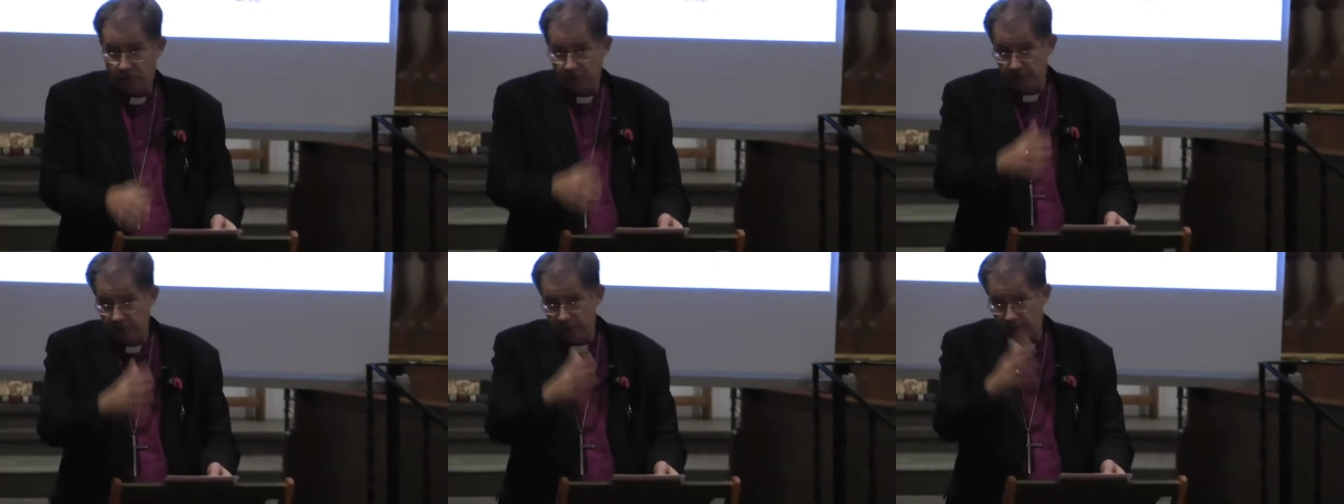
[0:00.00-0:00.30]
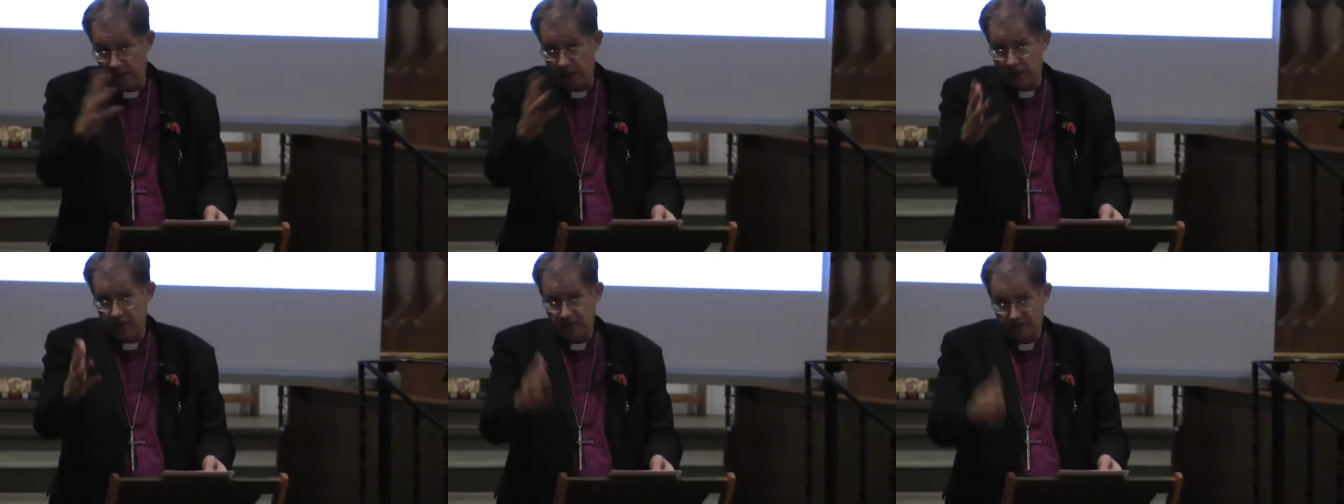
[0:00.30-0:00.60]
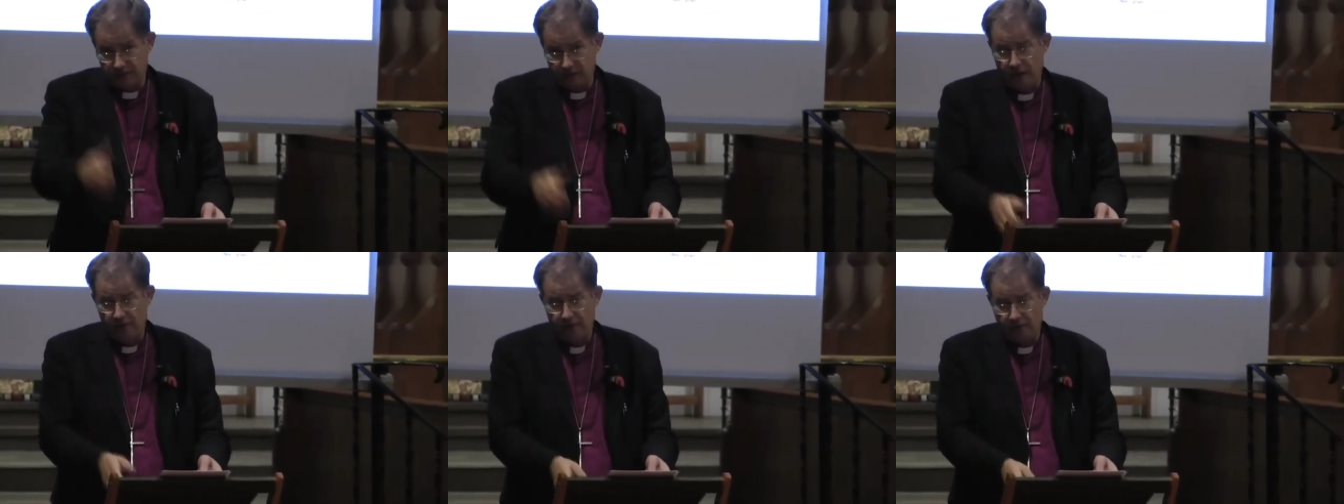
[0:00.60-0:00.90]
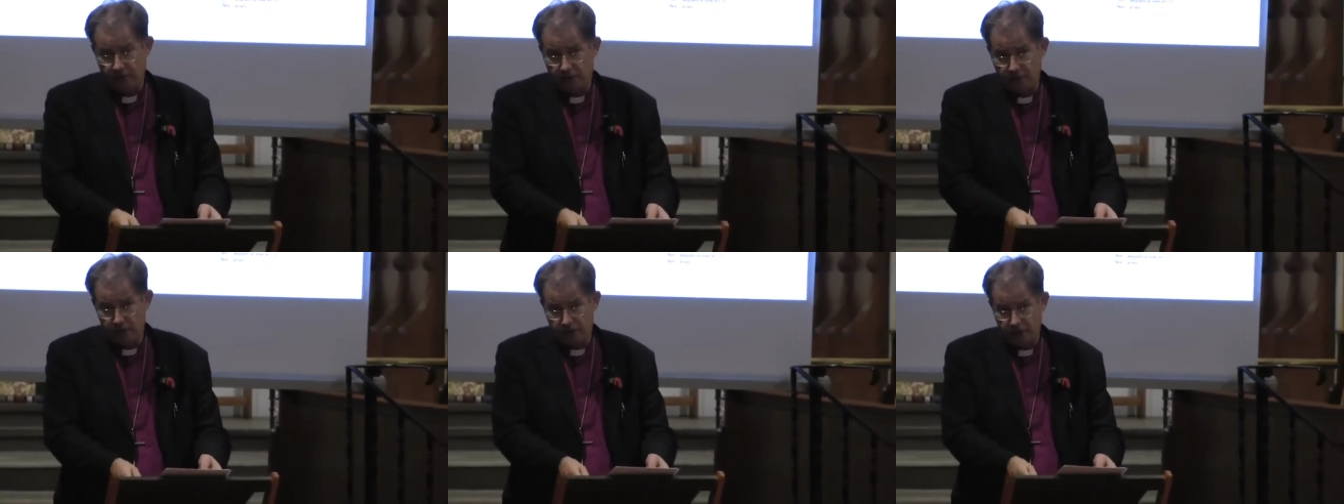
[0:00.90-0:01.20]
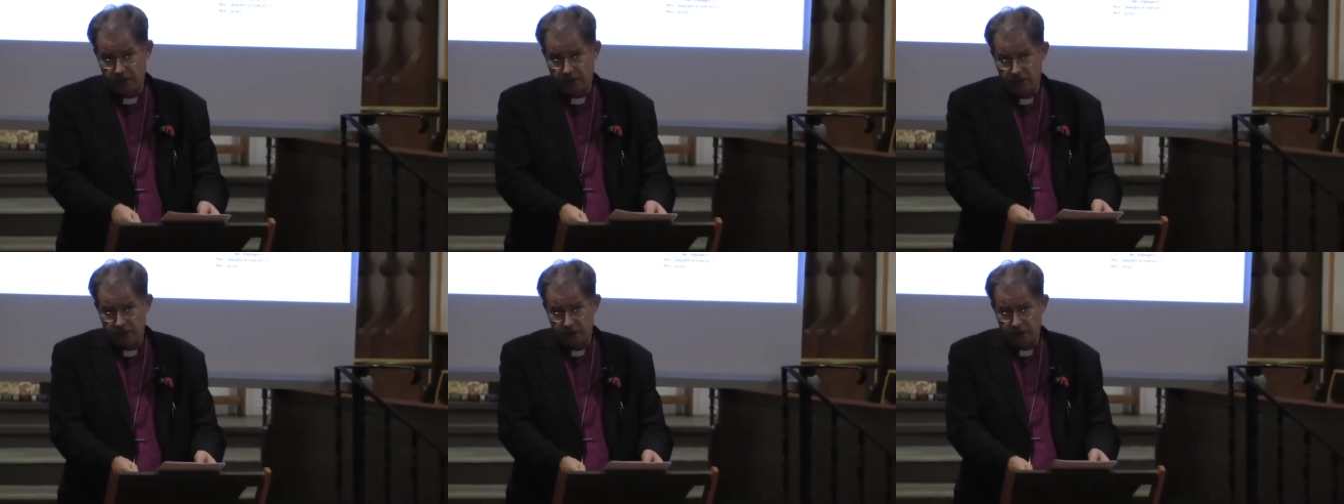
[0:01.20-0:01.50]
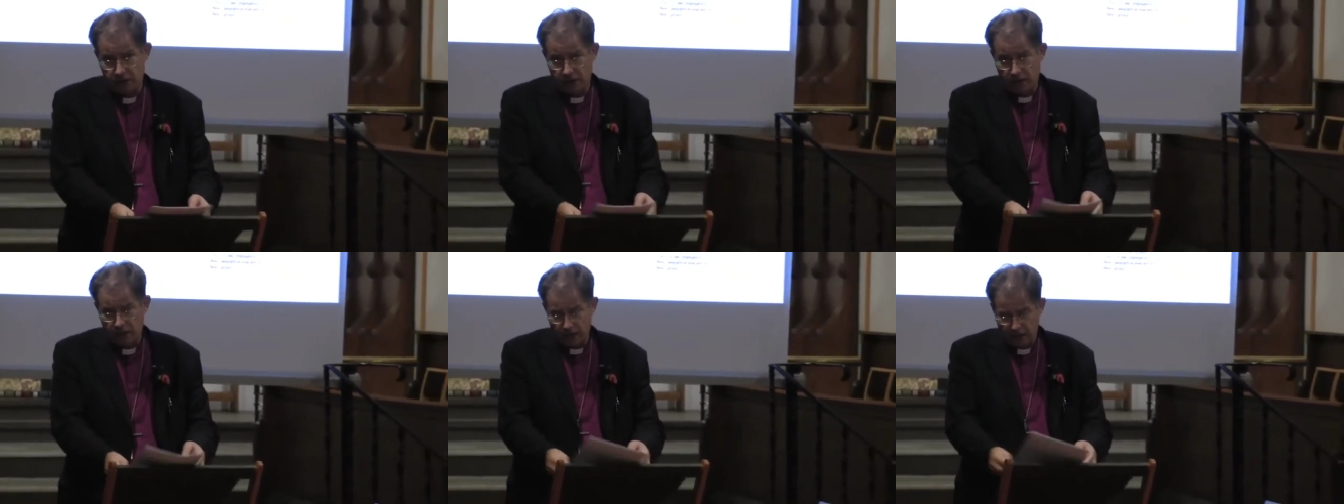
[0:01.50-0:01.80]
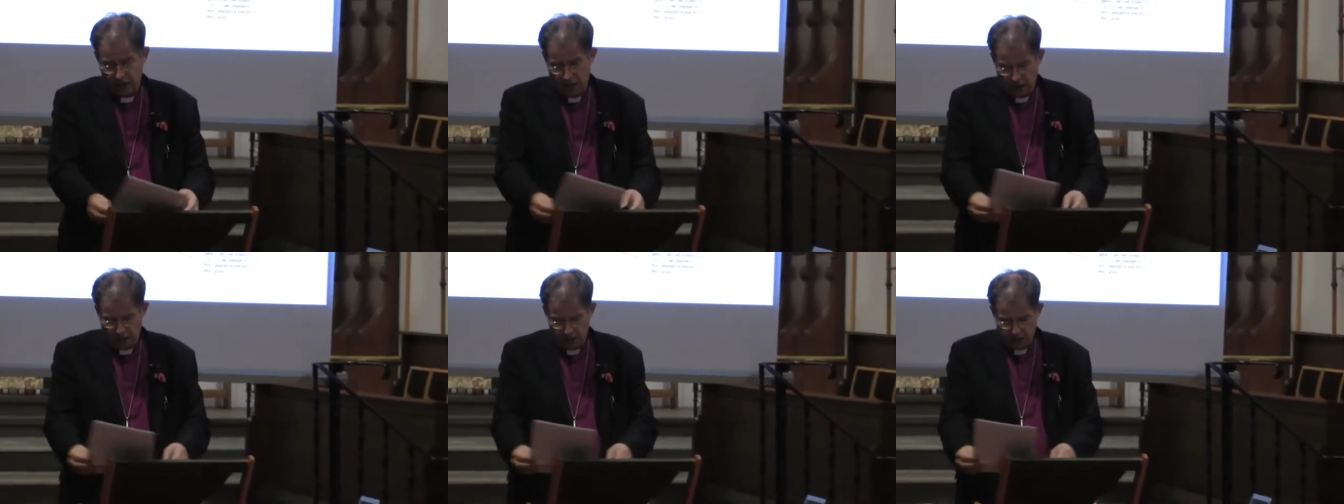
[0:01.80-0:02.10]
There'll be plenty of time for questions
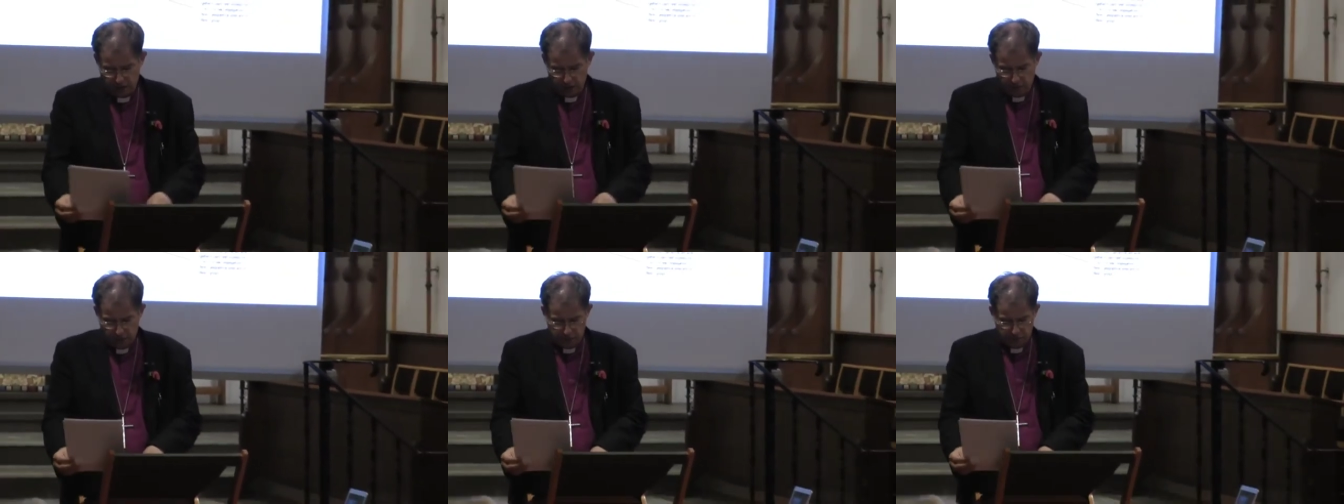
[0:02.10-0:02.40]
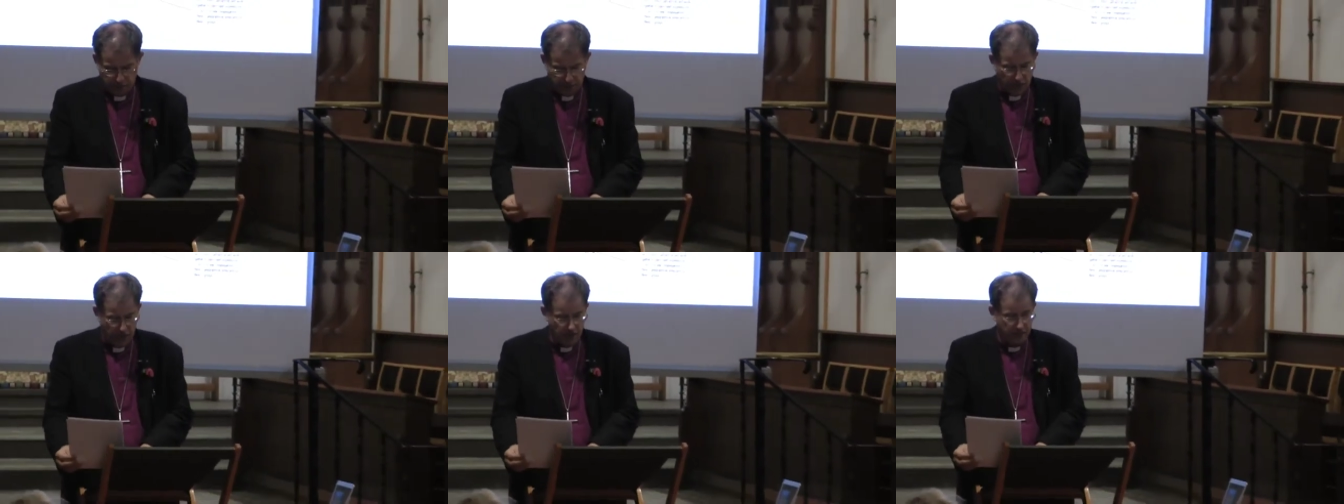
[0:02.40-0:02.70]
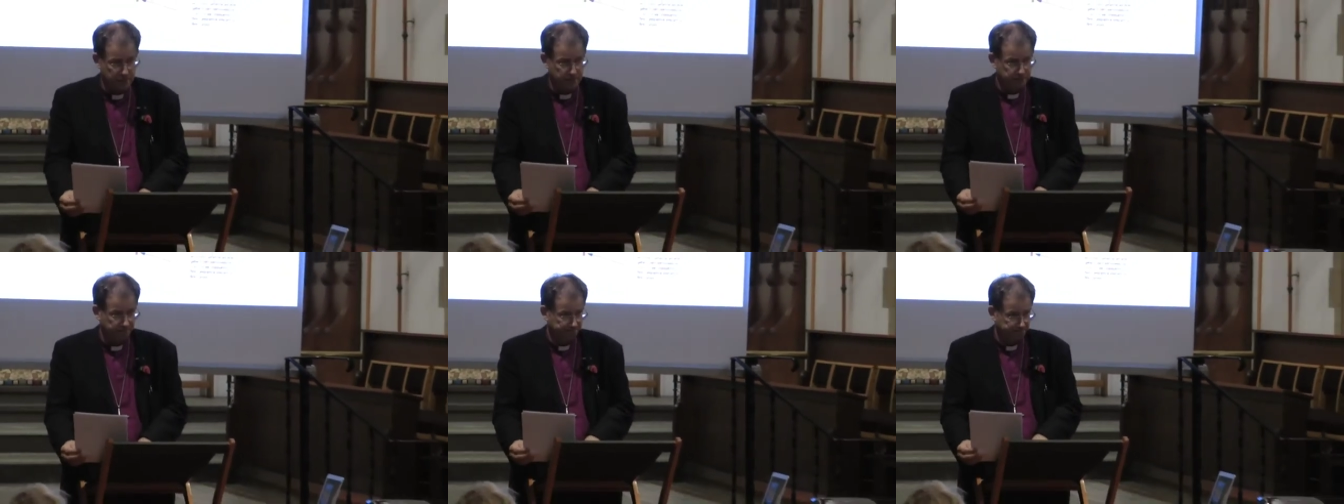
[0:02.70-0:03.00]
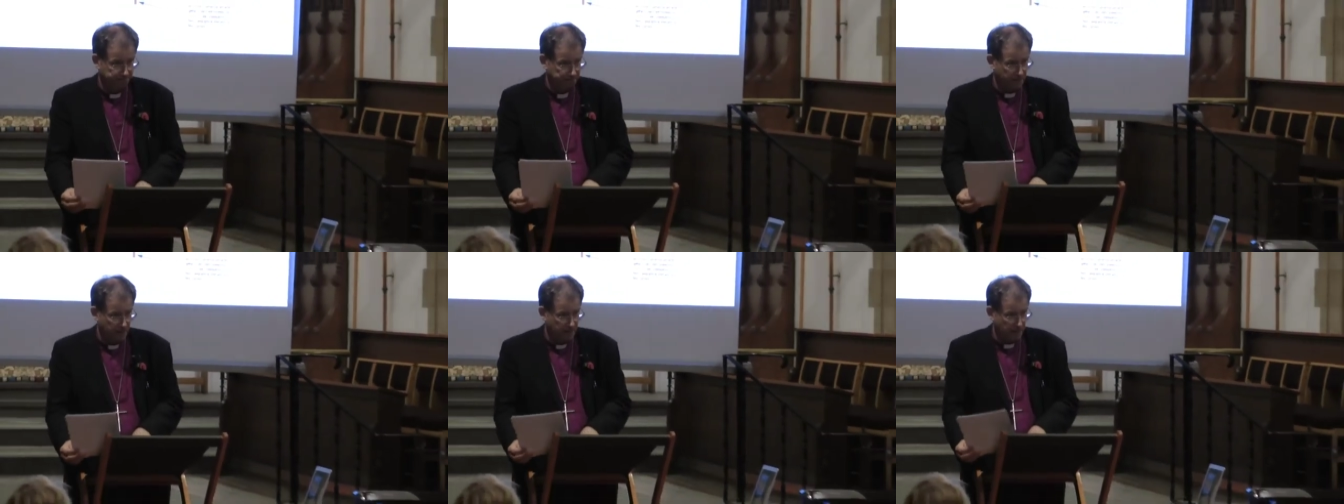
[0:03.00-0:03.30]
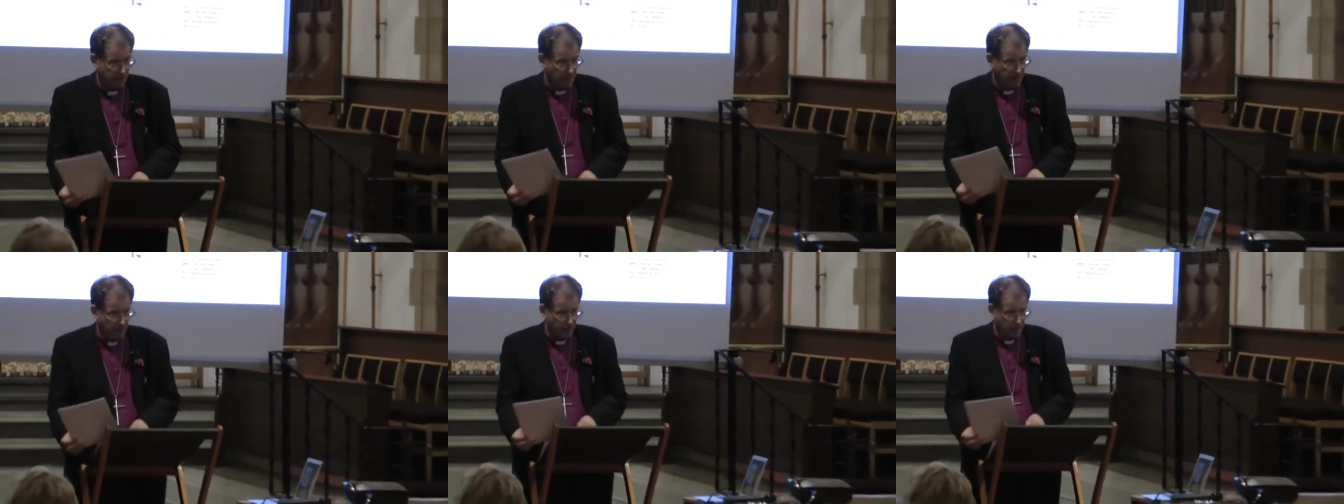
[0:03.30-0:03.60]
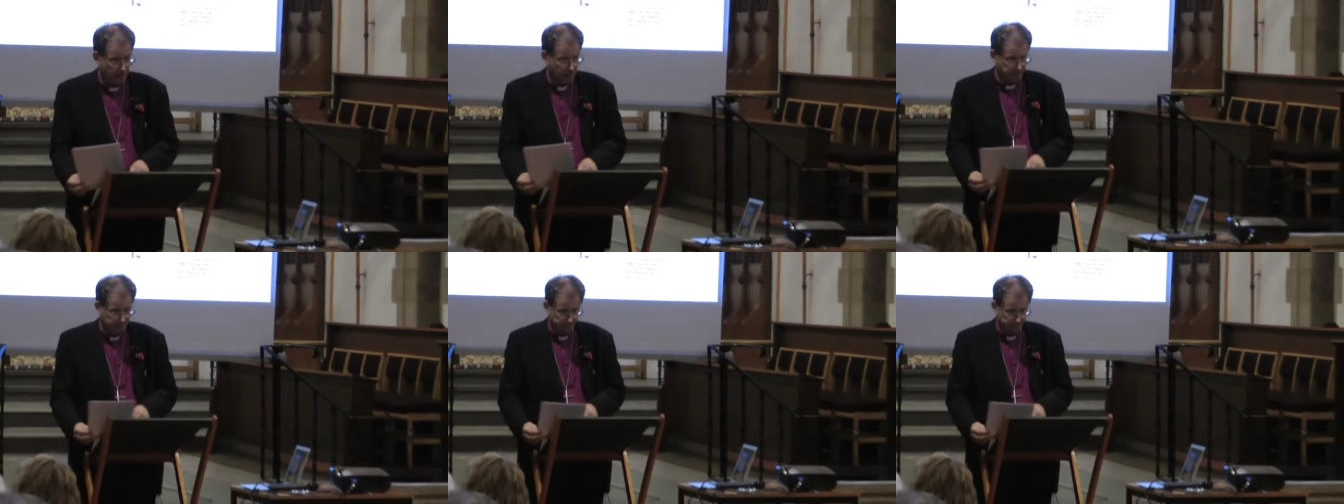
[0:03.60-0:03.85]
uh, towards the end. Thank you.